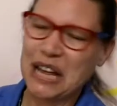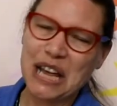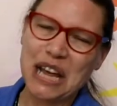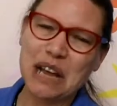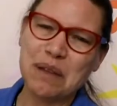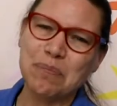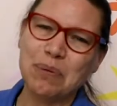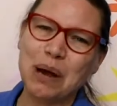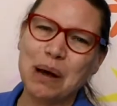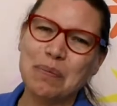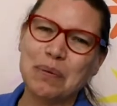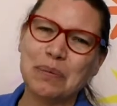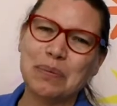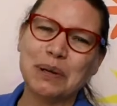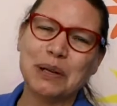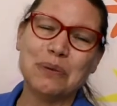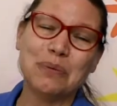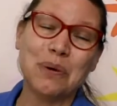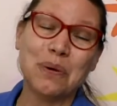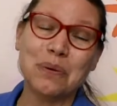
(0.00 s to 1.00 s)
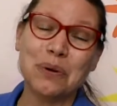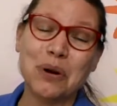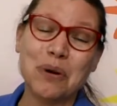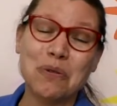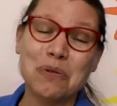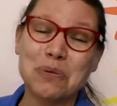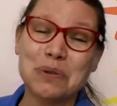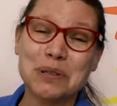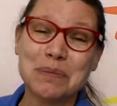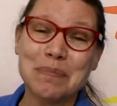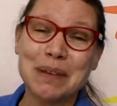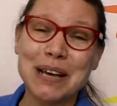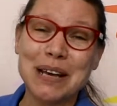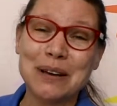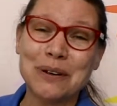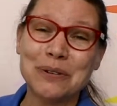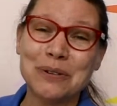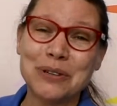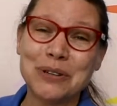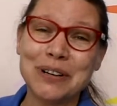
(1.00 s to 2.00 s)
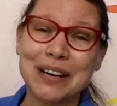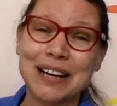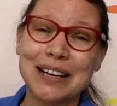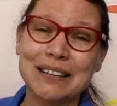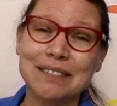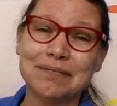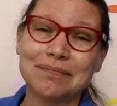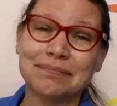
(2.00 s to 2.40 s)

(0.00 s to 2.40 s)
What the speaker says: he probably won't know it was me who took it.